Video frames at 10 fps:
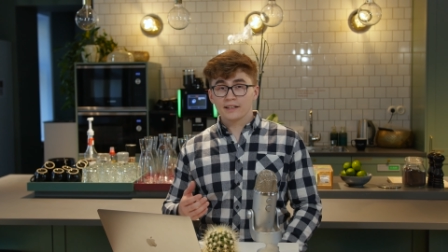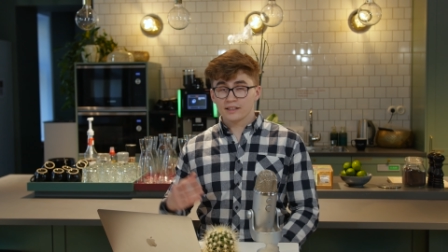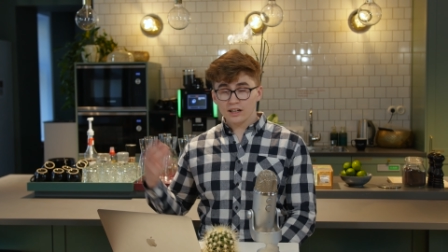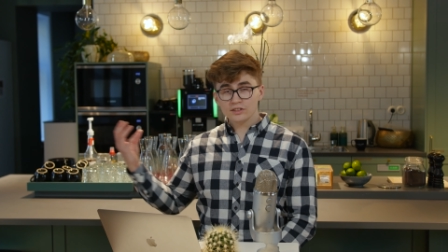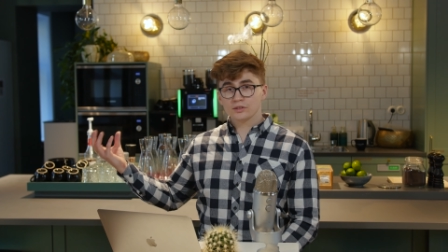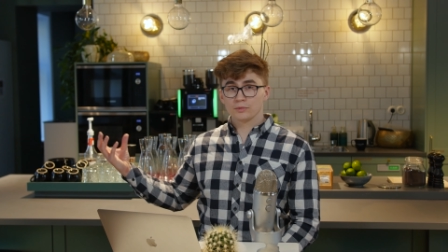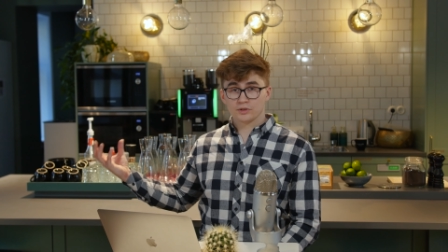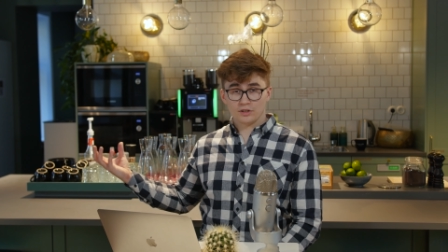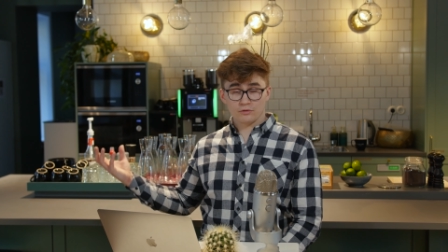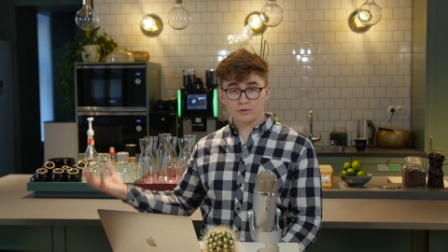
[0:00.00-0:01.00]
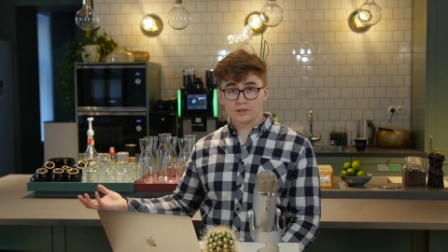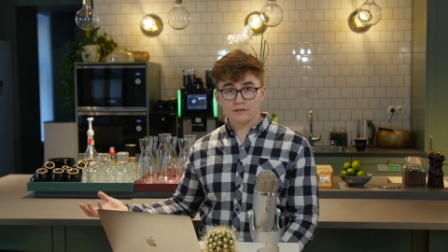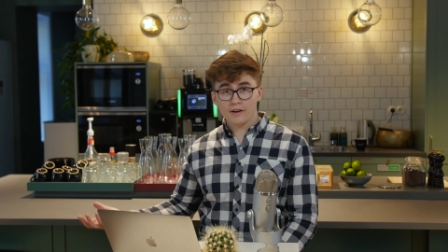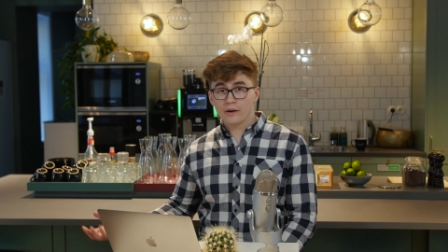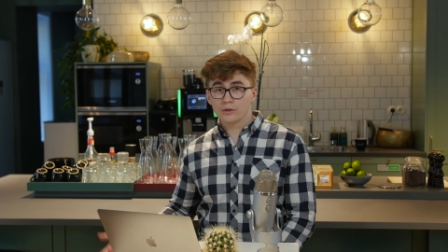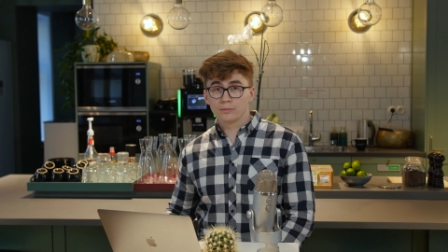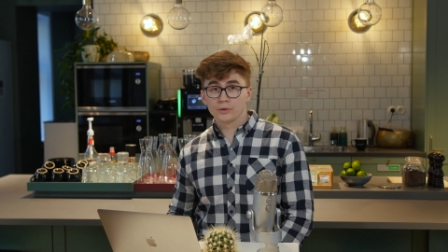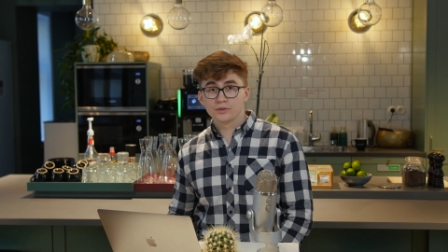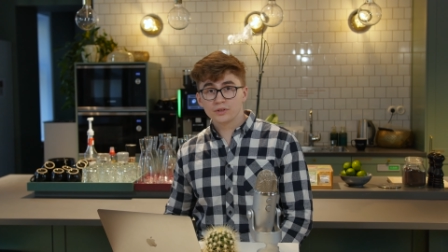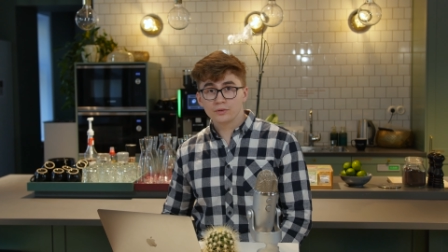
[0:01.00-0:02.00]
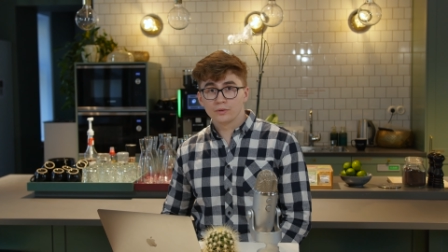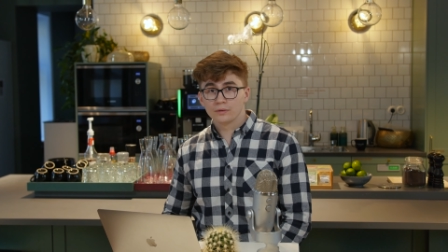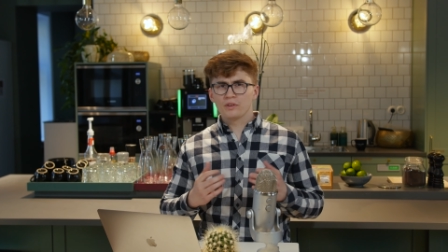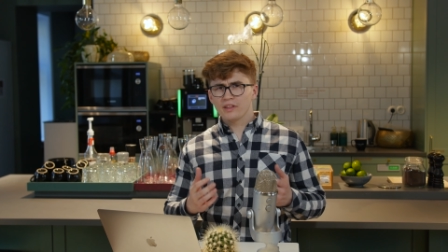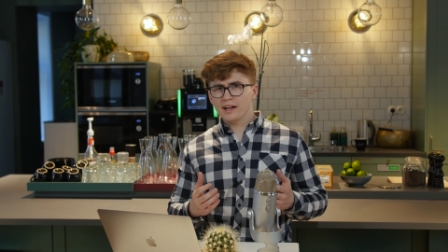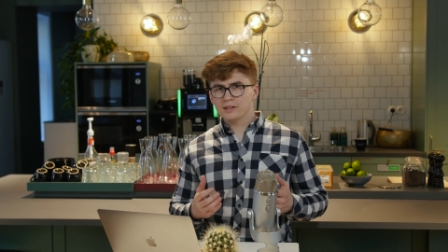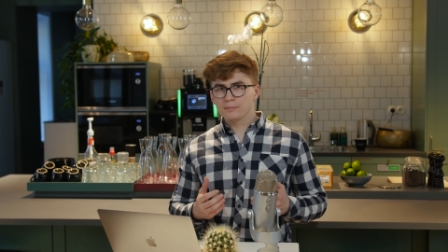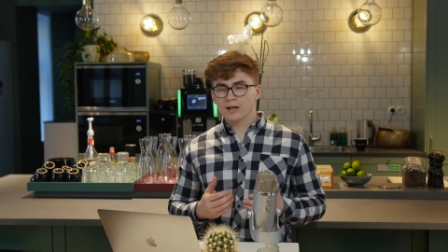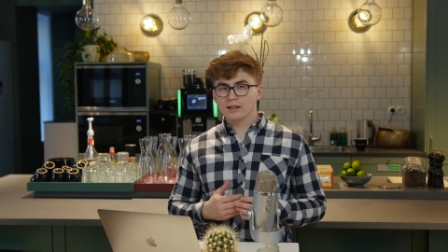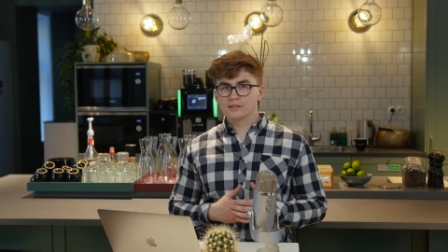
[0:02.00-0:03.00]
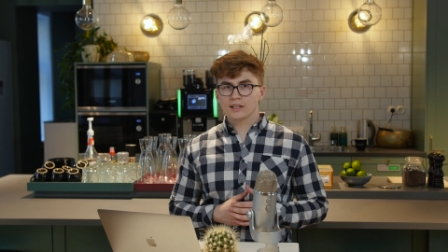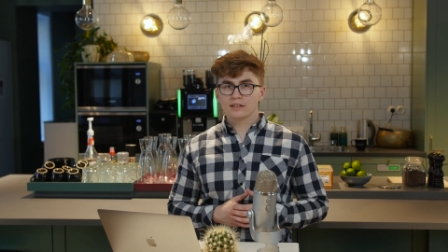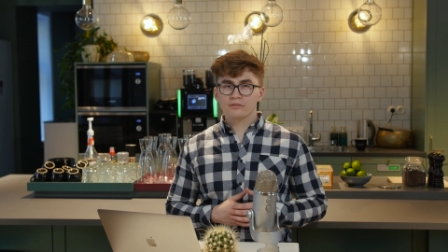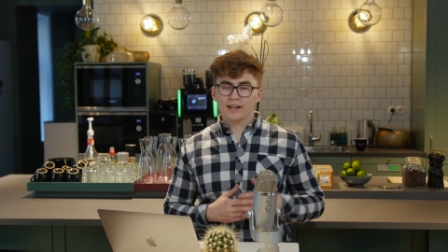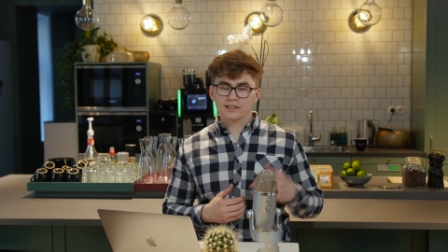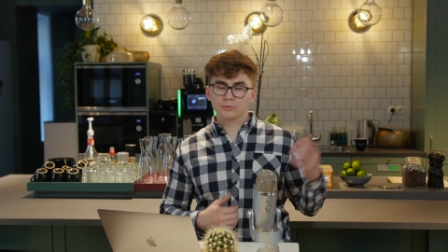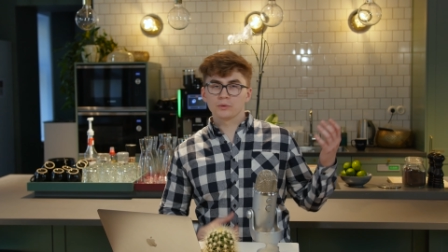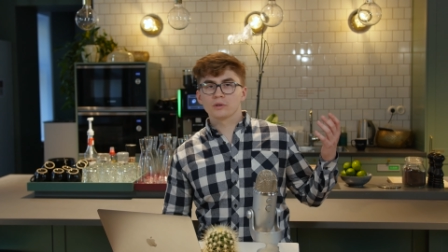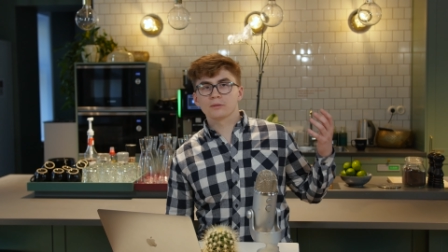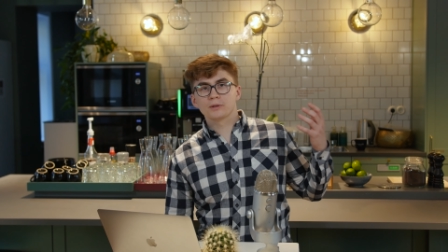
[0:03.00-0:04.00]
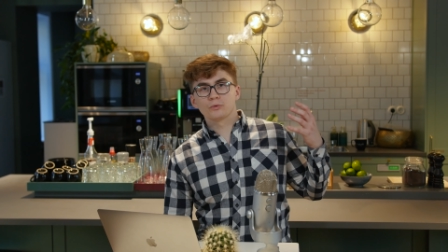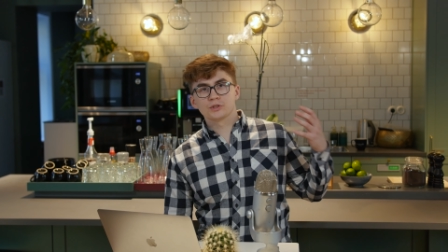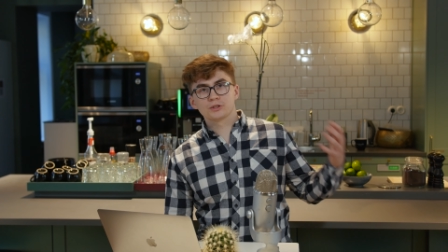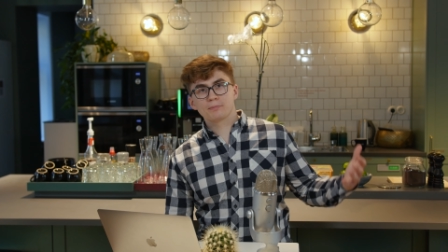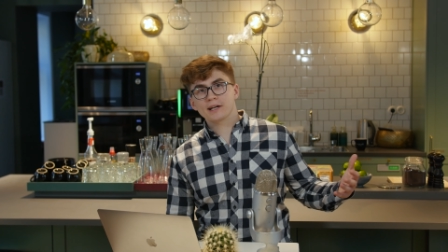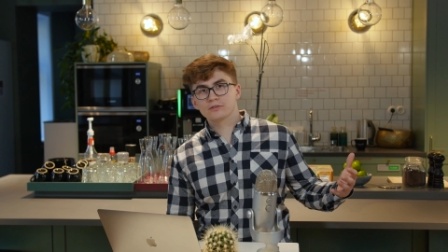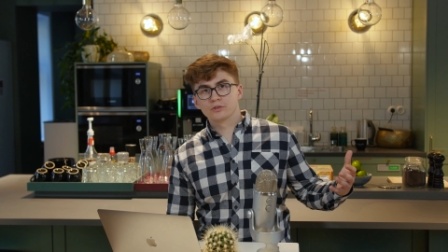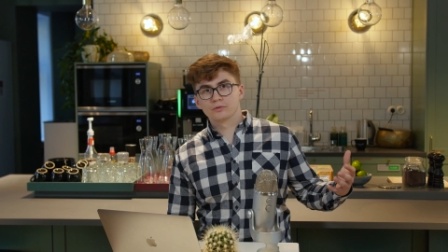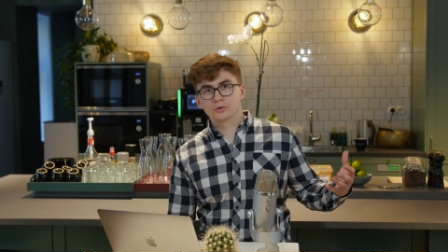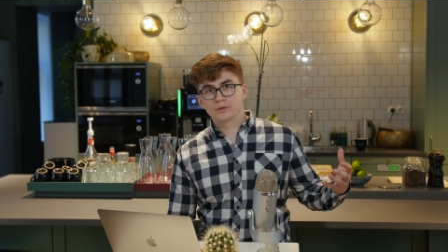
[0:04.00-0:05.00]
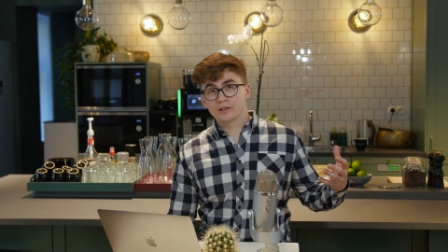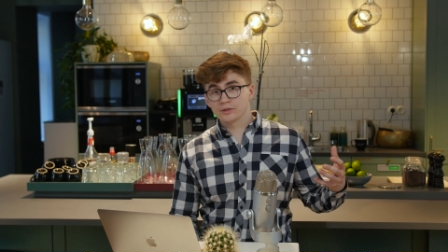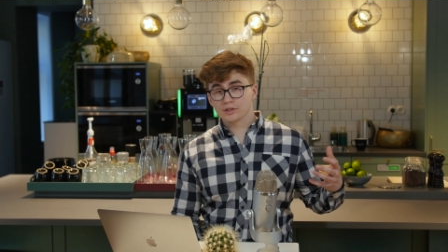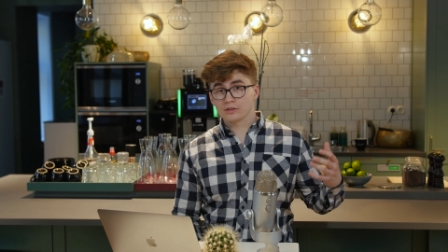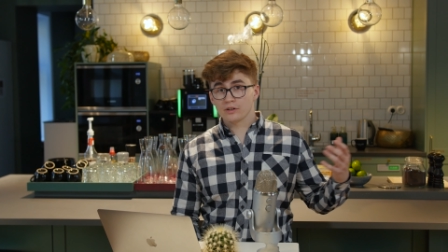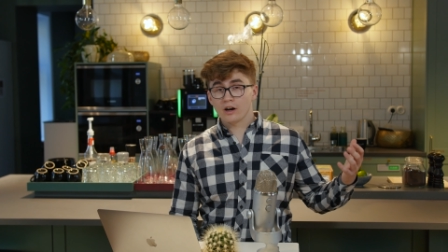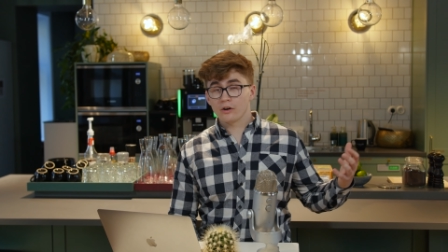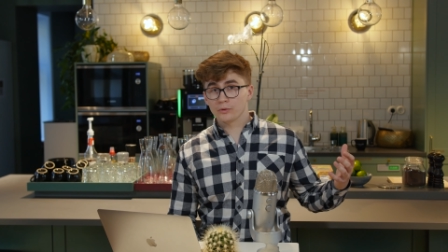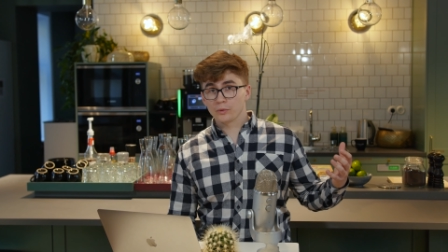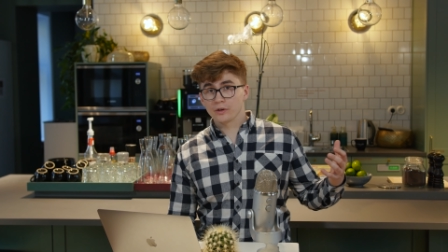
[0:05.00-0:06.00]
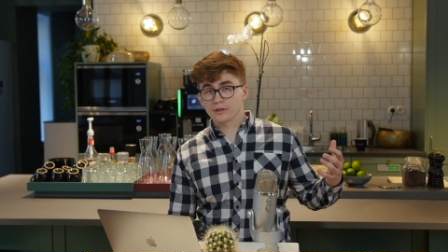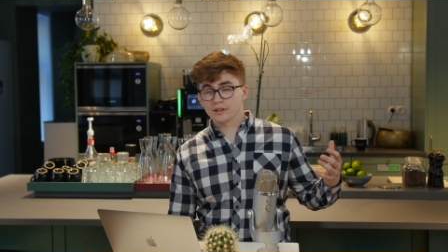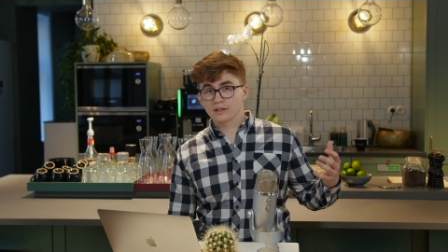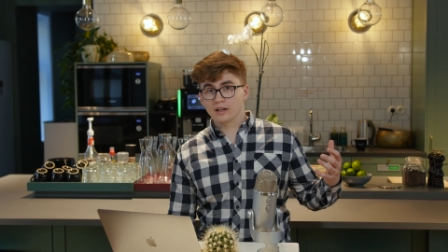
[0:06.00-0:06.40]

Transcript: and customers are really valuable too. With that in mind, and the fact that we want to be respectful of creators and their hard work and